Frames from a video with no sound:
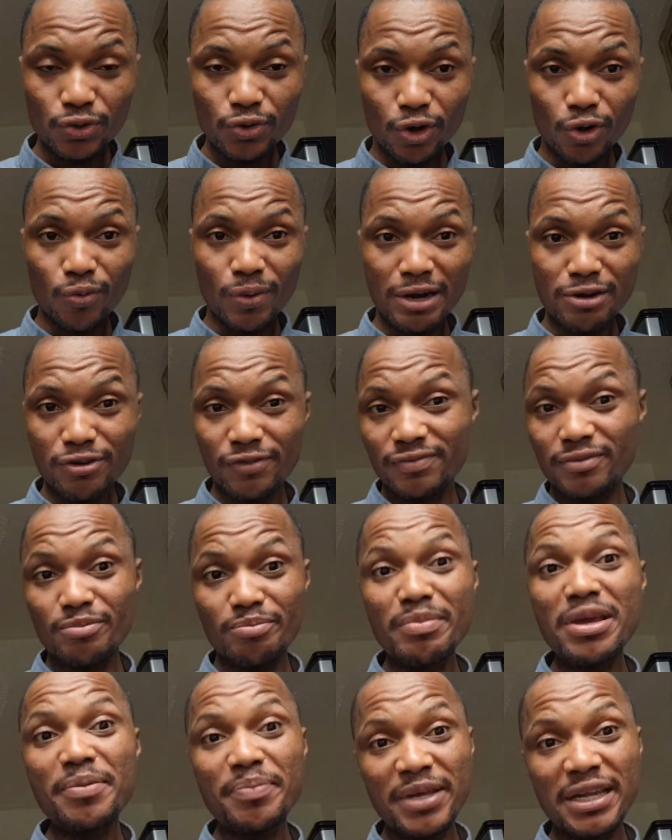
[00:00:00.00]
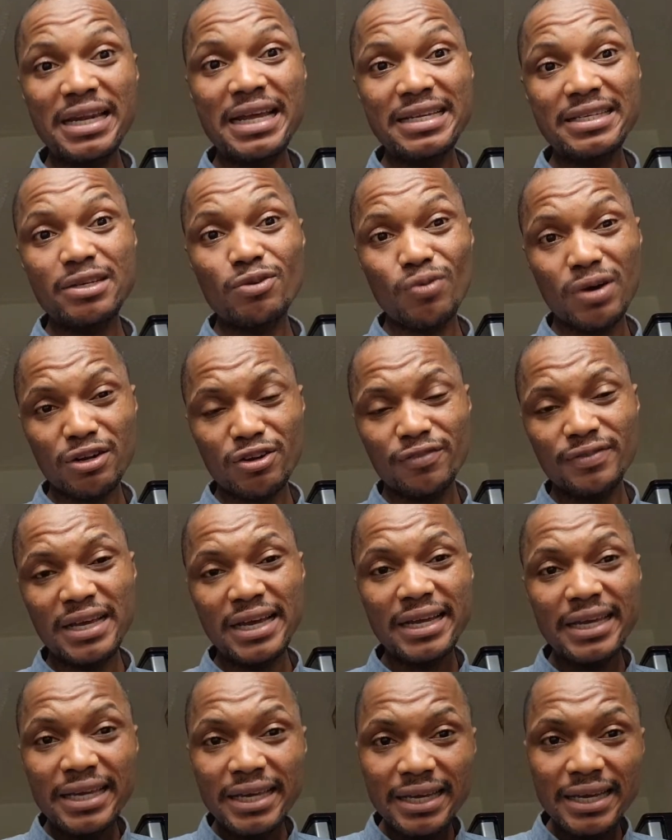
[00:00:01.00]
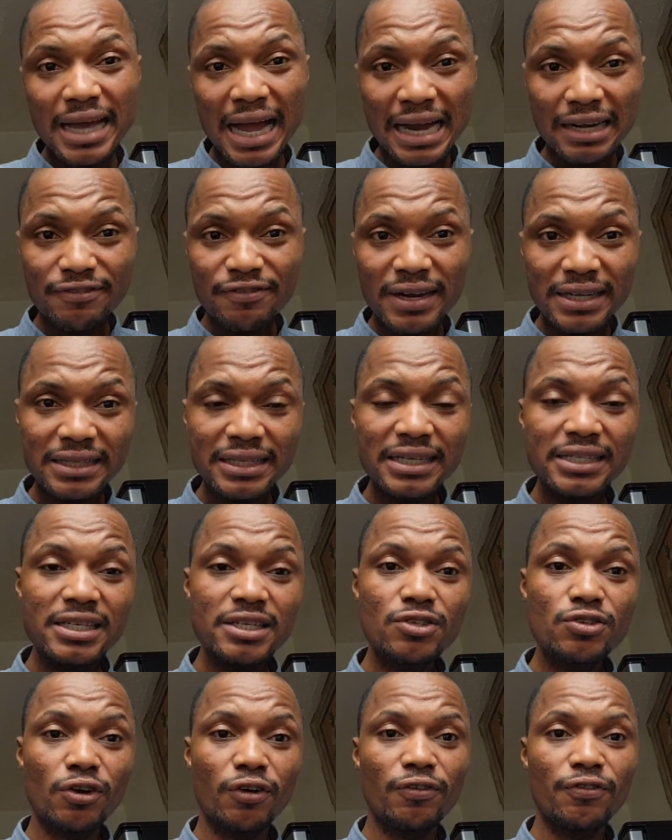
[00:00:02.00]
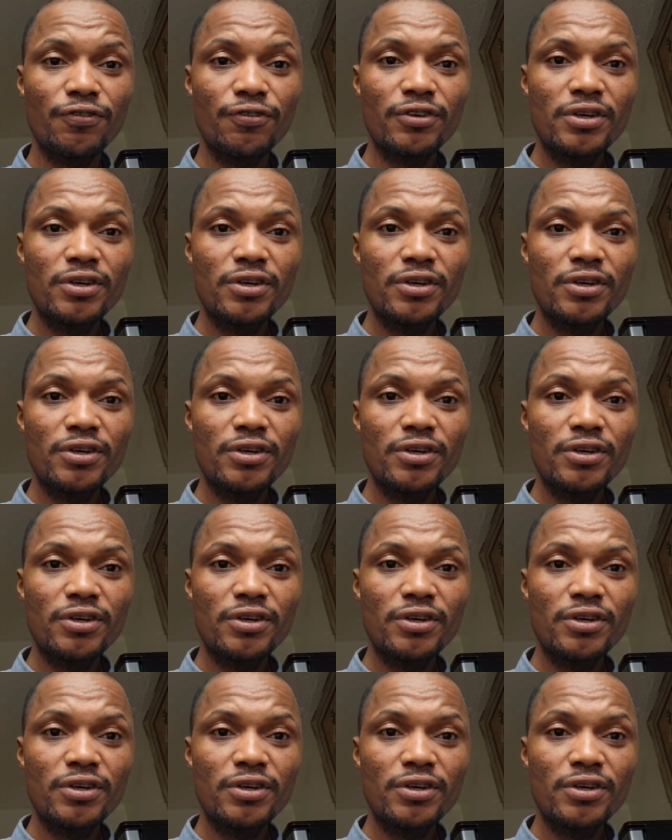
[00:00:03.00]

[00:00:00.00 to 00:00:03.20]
or one of the key advantages of